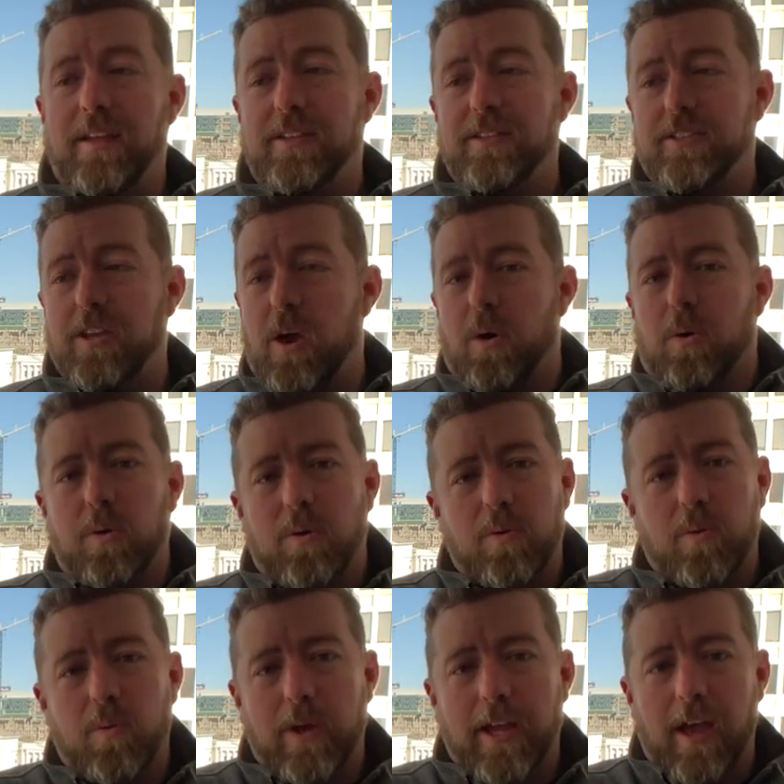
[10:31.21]
So
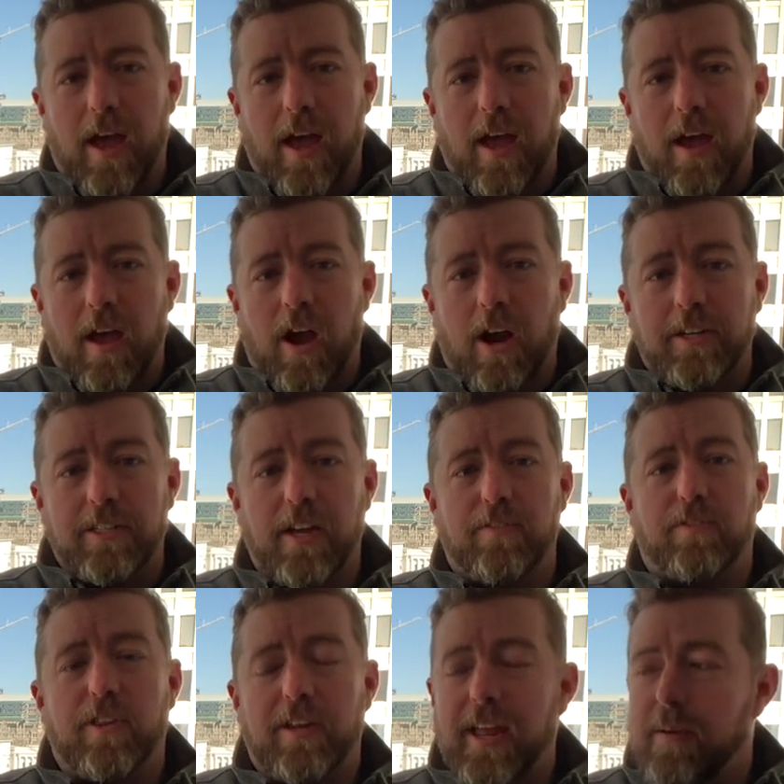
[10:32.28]
we uh, are done
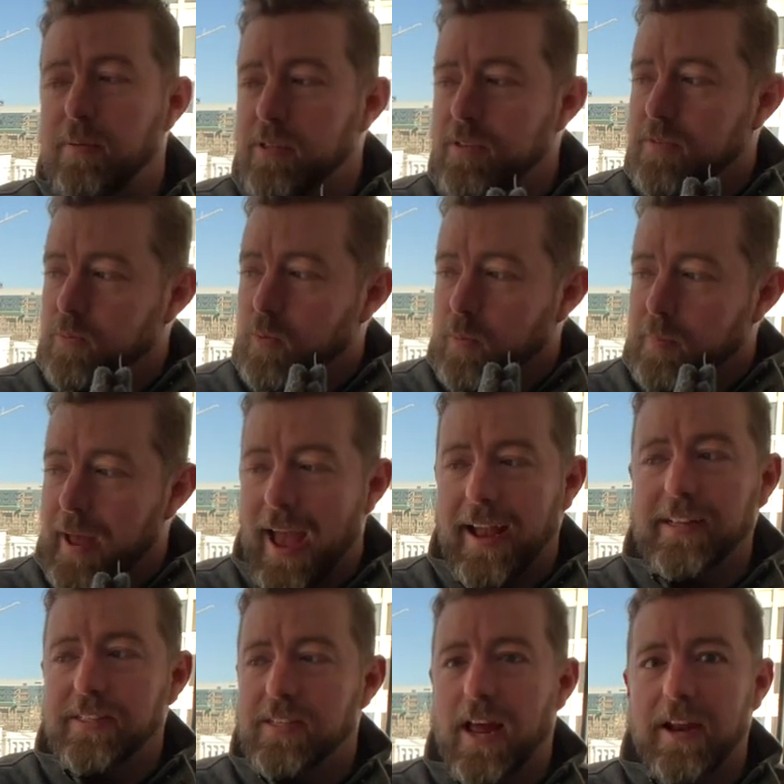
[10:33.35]
for the day. Was we're back
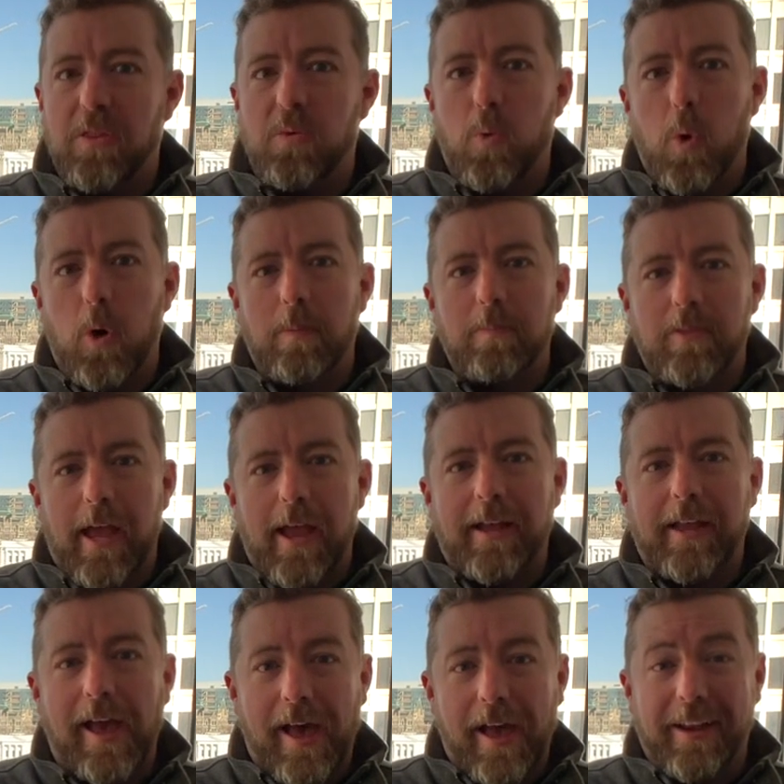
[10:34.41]
inside in the warm, thank
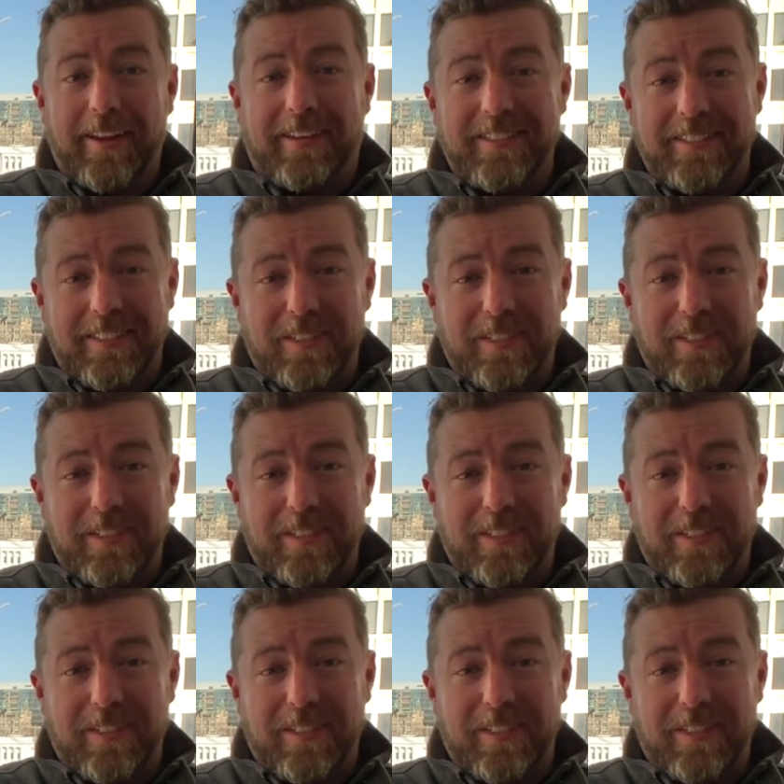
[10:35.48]
God, because